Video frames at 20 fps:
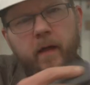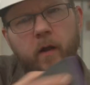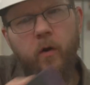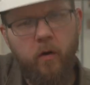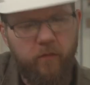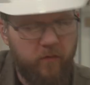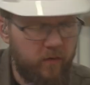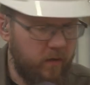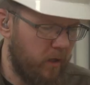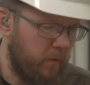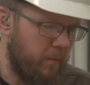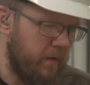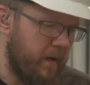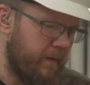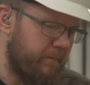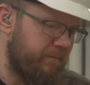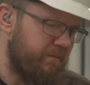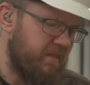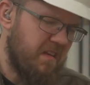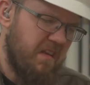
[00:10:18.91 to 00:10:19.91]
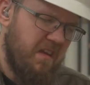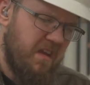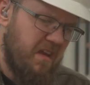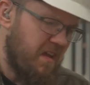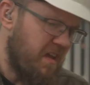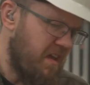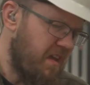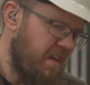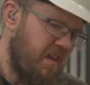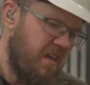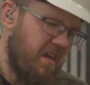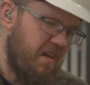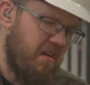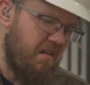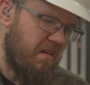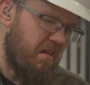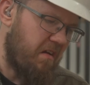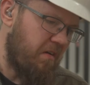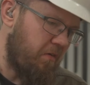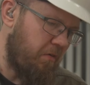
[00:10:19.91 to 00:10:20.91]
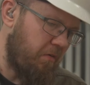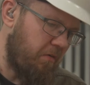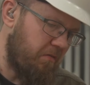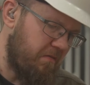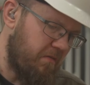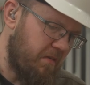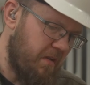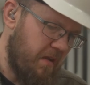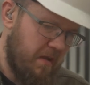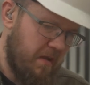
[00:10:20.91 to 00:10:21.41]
that over a little bit, there, golden.